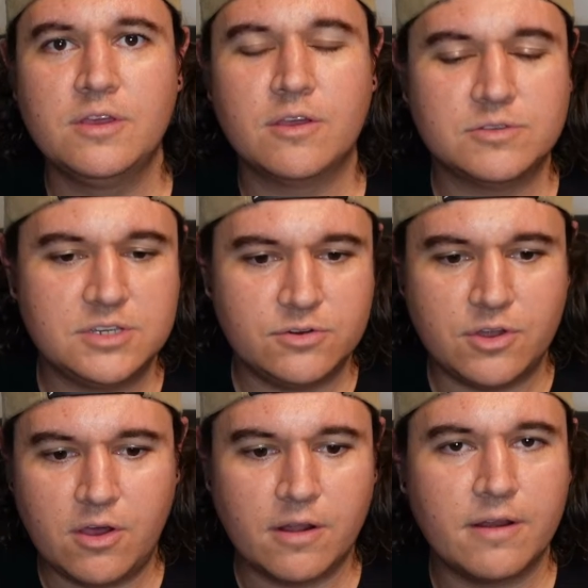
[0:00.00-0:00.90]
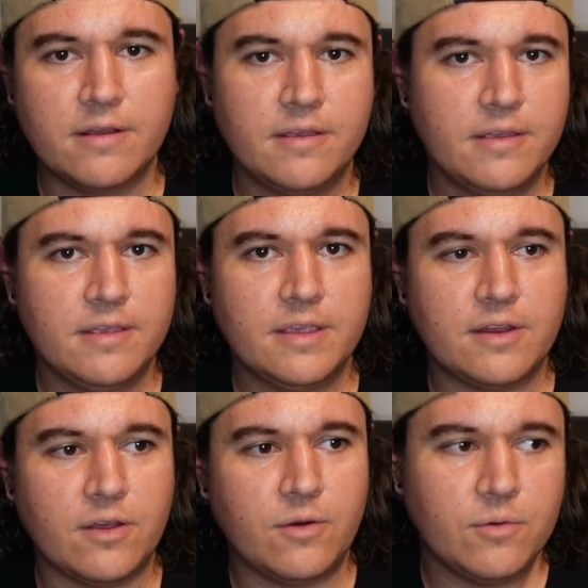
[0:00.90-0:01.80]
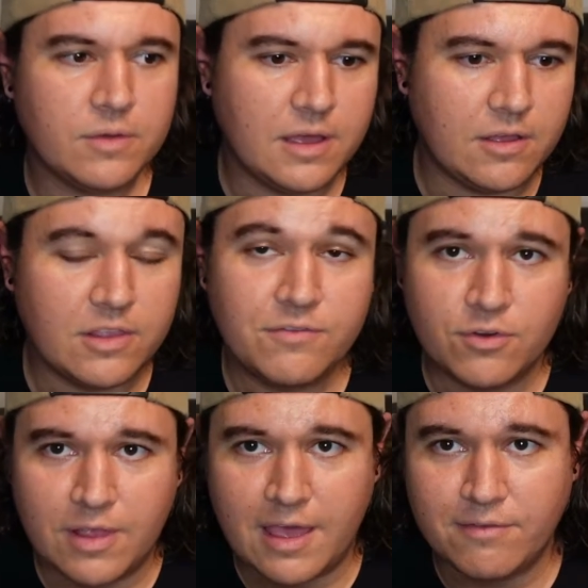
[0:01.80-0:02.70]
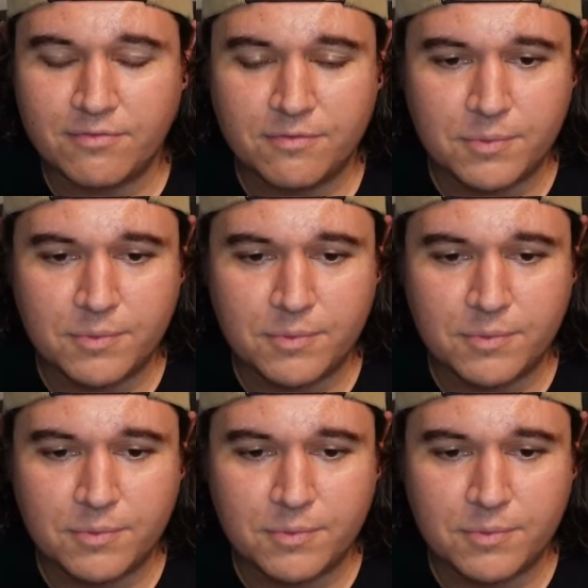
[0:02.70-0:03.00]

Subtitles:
go see your daughter, you know, live your life.